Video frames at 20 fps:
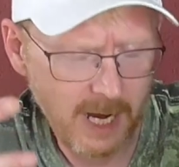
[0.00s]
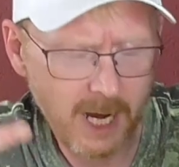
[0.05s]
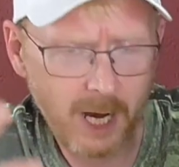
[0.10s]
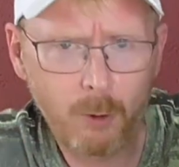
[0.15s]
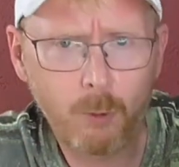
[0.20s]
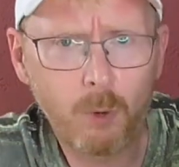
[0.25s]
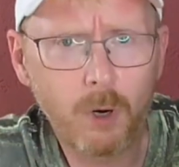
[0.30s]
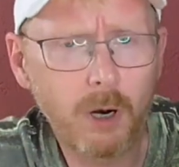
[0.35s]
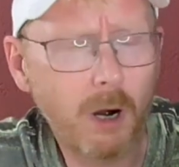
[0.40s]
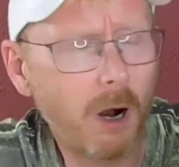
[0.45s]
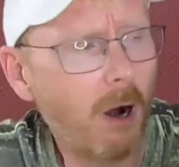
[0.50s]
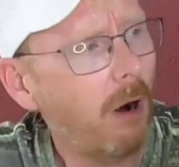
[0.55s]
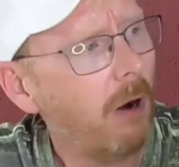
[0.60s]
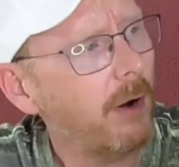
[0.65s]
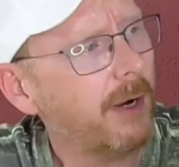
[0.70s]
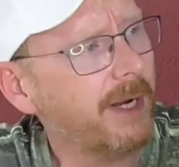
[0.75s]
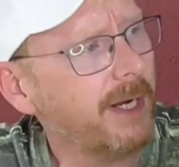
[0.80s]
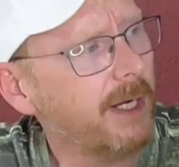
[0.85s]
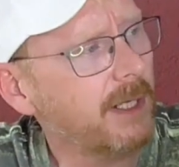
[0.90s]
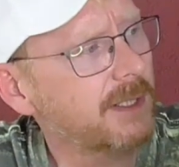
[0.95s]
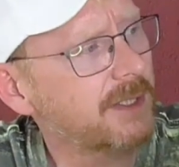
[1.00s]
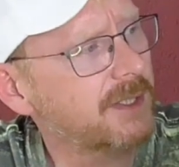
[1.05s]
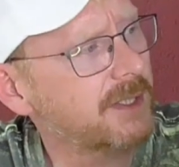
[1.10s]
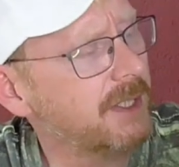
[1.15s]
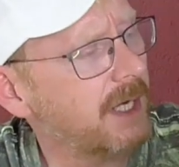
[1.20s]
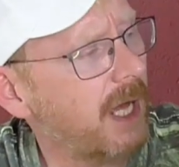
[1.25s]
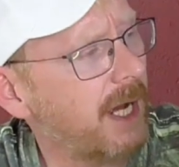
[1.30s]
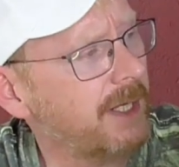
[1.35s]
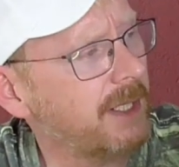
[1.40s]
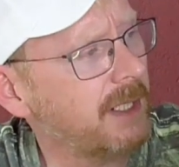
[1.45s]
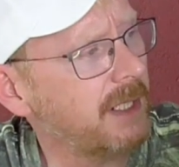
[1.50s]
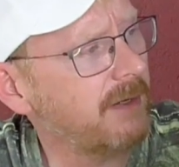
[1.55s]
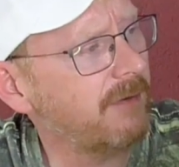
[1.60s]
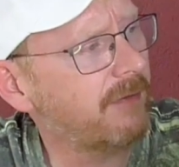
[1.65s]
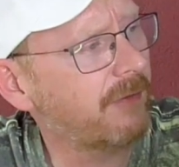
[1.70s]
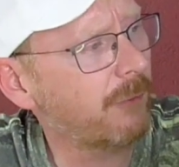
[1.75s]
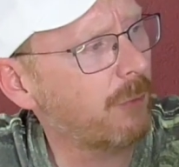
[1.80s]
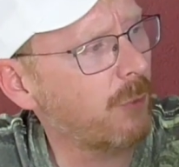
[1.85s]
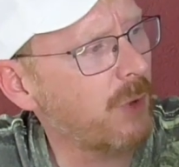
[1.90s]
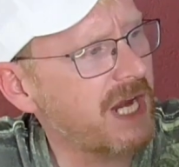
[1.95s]
our
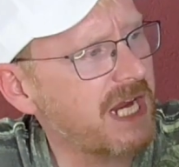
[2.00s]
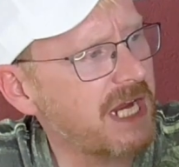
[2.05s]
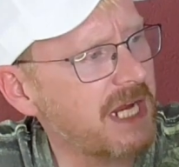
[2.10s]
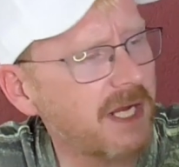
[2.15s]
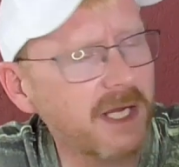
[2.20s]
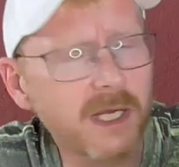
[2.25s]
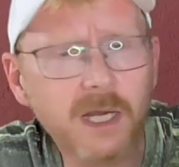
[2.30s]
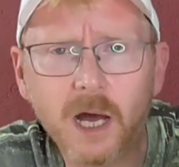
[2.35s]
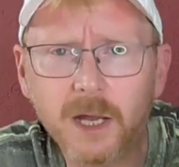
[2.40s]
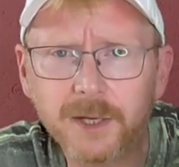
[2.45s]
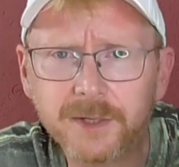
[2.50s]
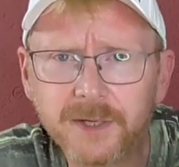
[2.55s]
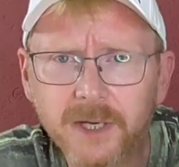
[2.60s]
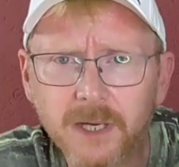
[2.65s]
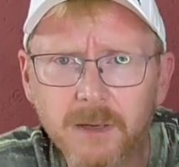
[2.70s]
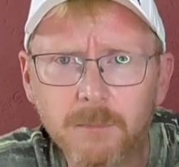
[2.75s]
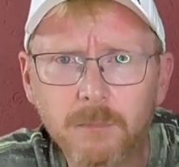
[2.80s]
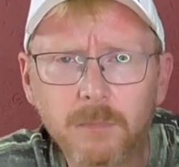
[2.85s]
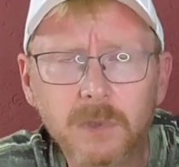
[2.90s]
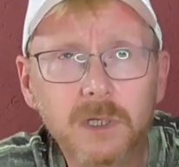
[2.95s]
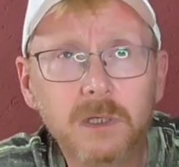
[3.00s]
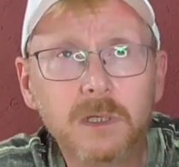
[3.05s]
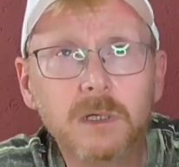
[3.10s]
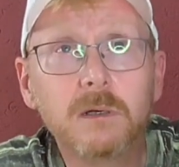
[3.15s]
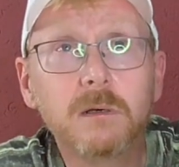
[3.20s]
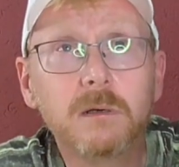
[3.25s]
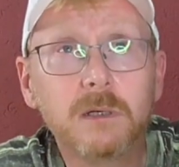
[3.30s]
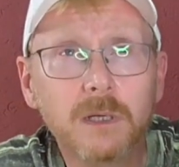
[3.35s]
Rx-93 Gundam,